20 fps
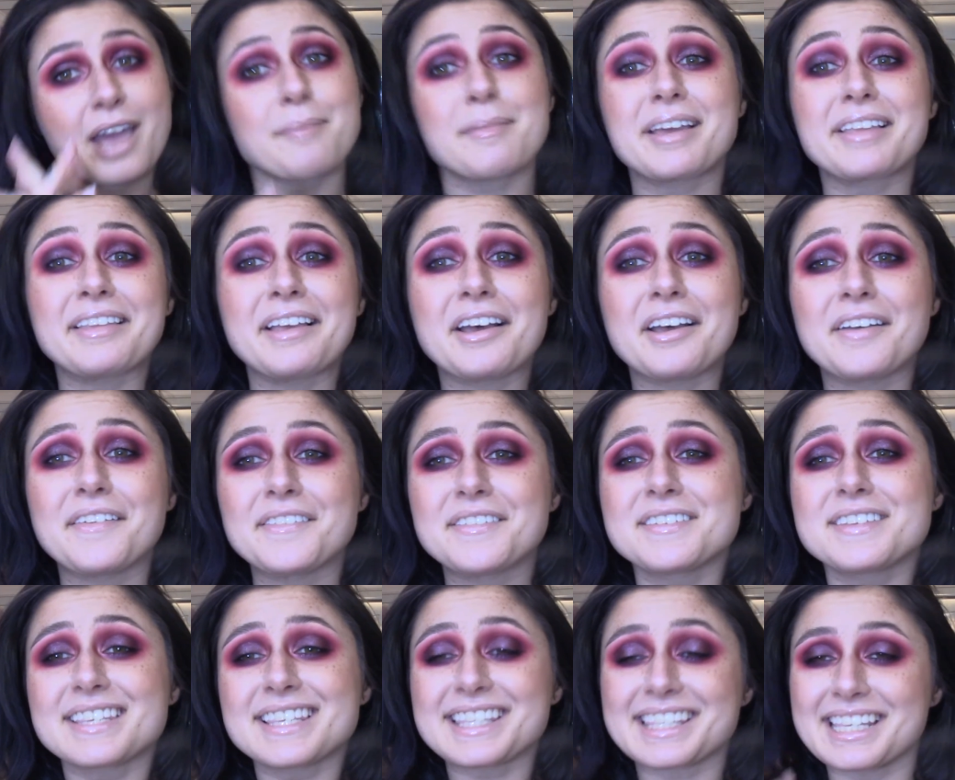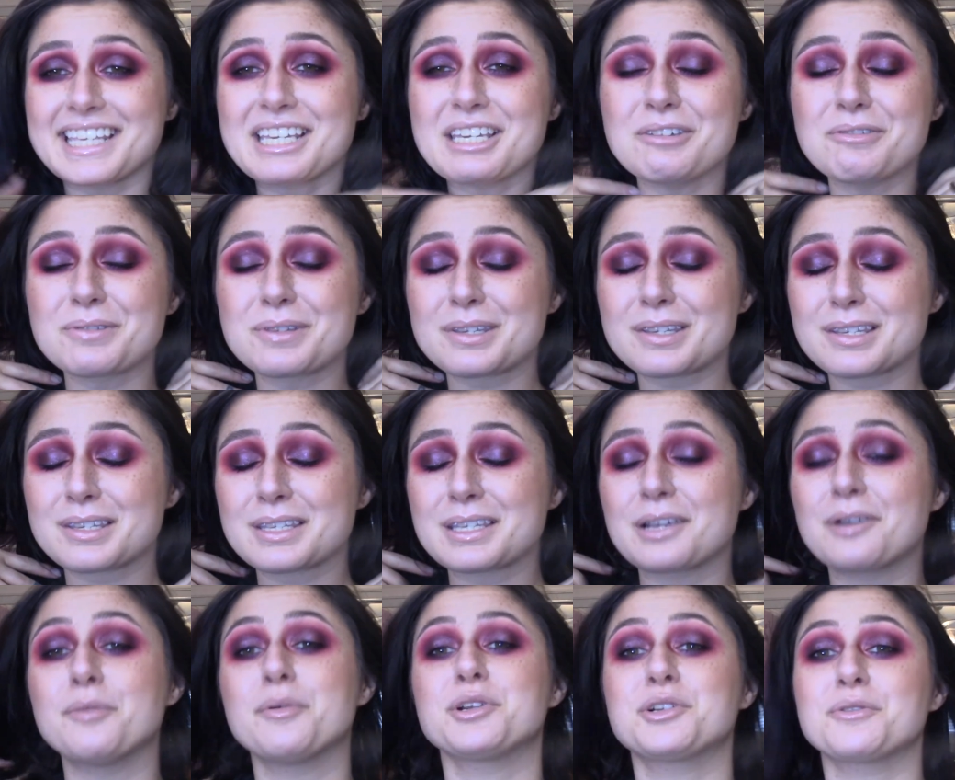my loves, thank you
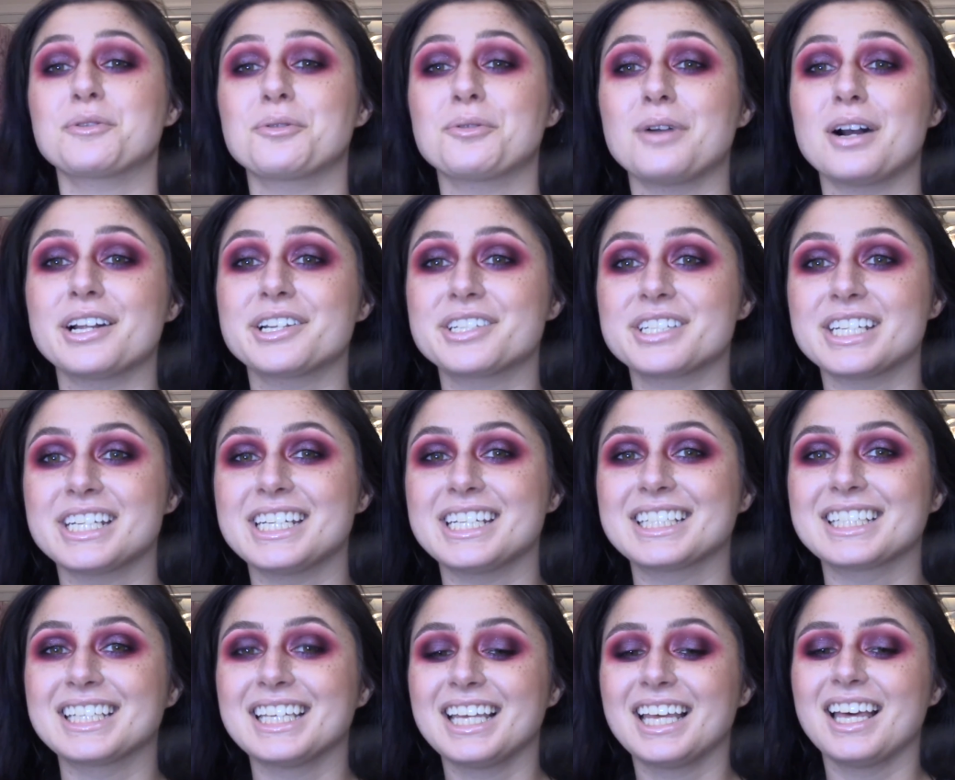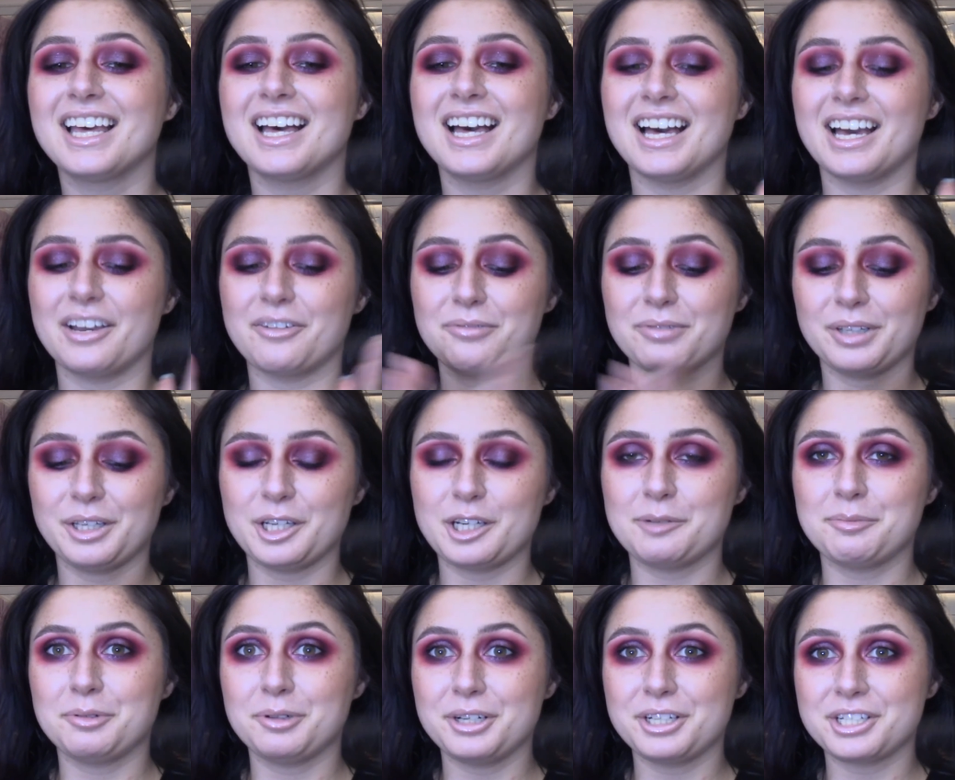so much for watching. I really
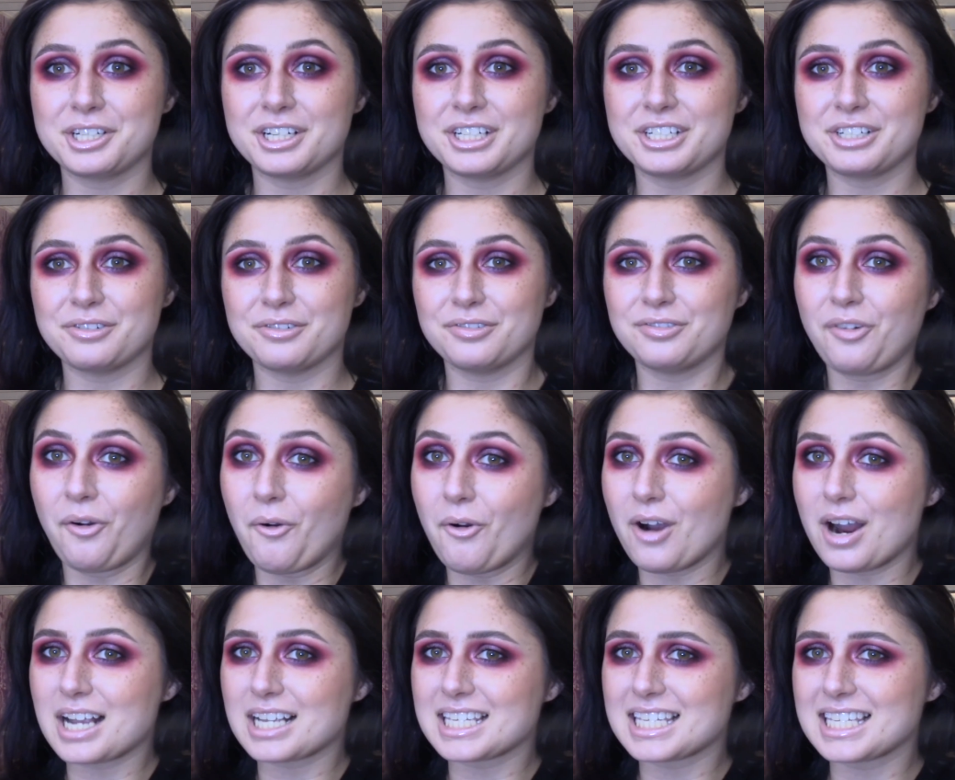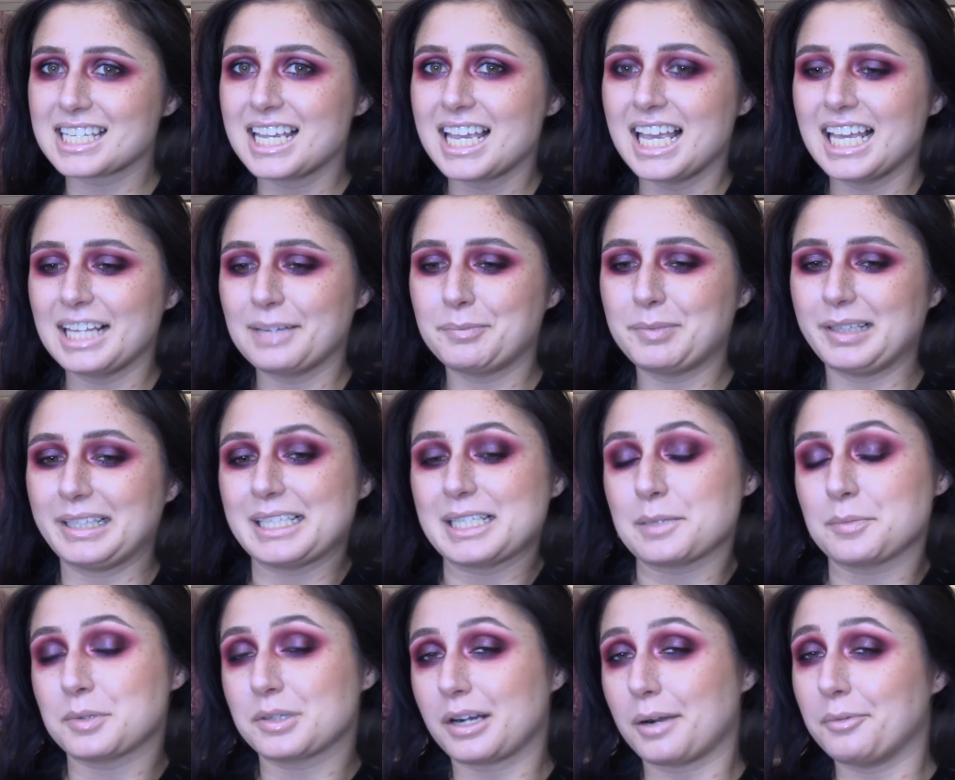appreciate you, of course. Please
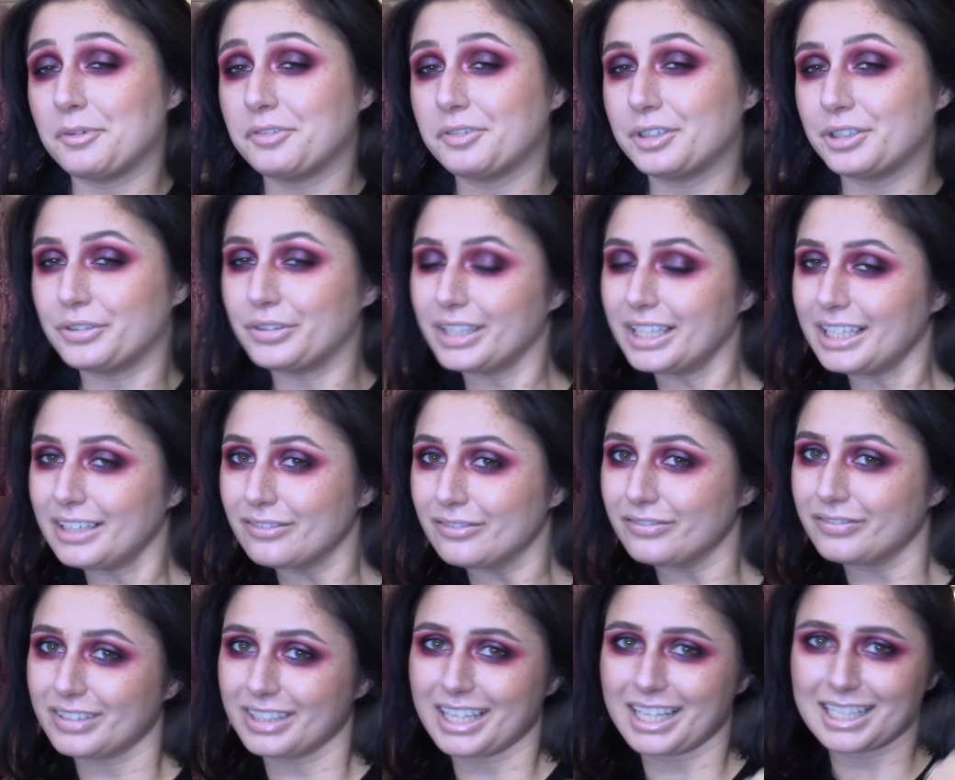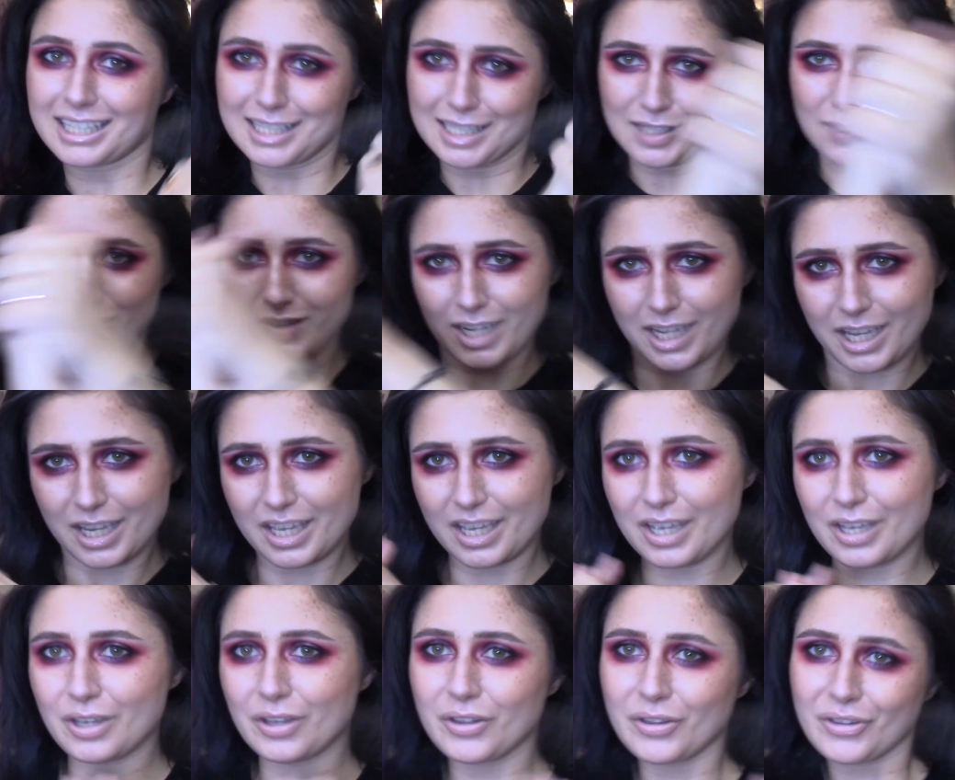subscribe before you leave and like this video.
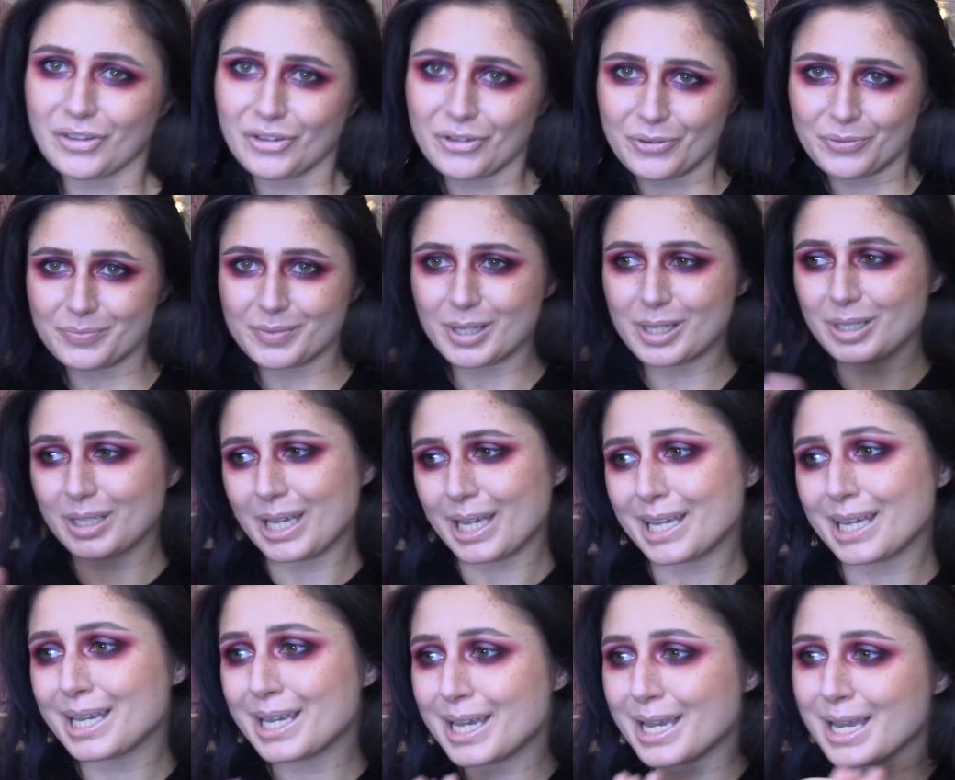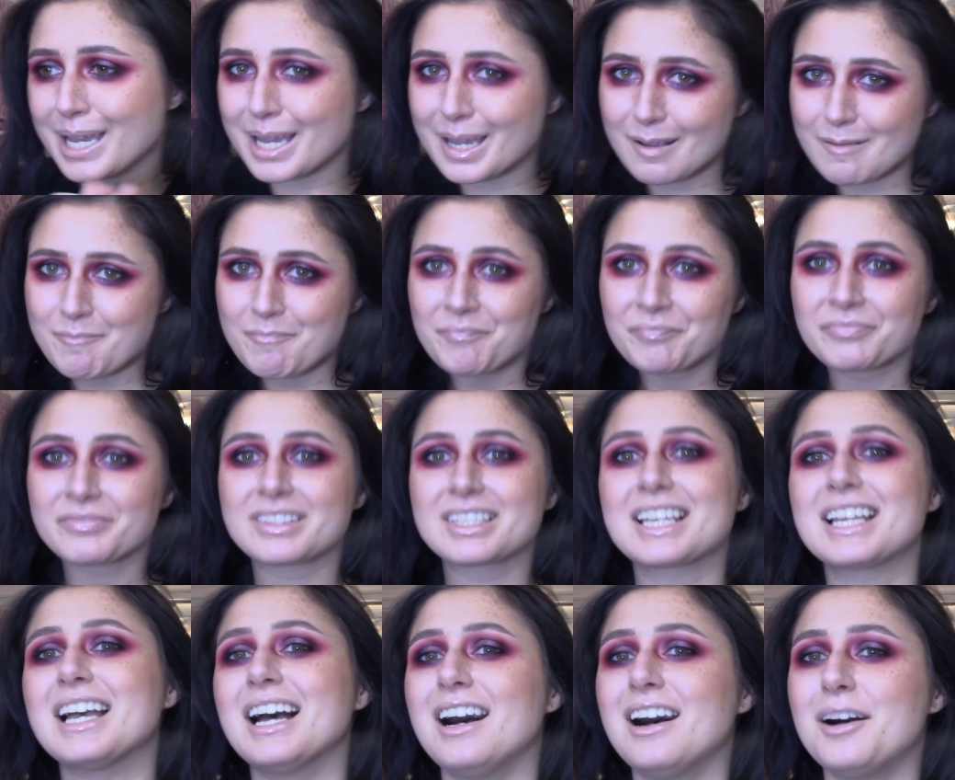Okay.
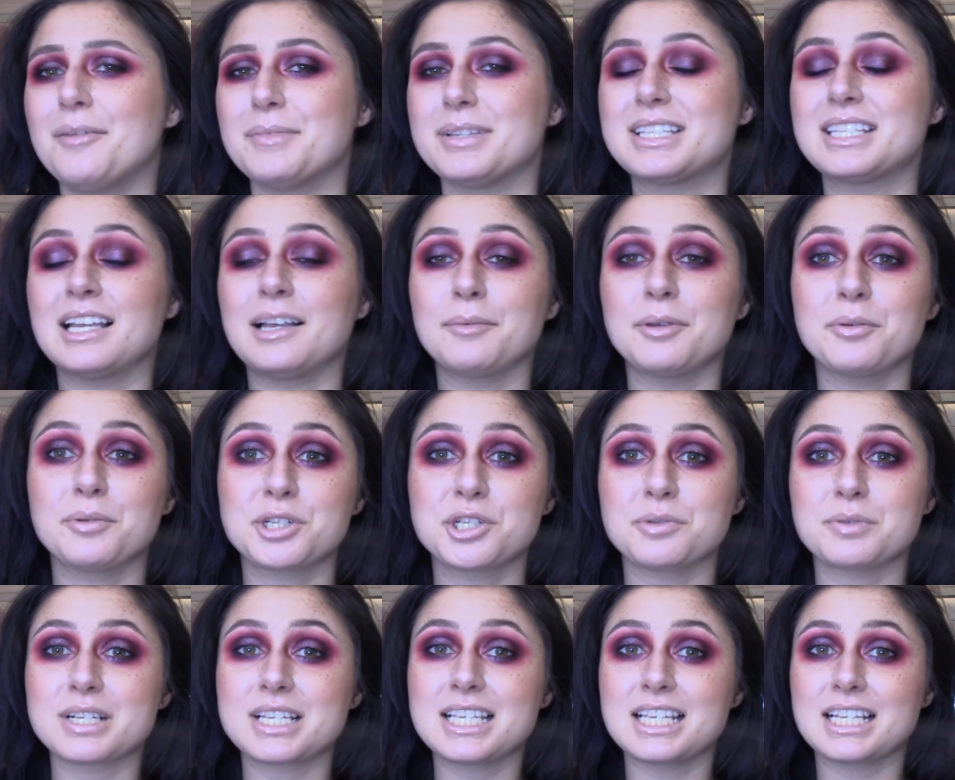And tell me what you want to see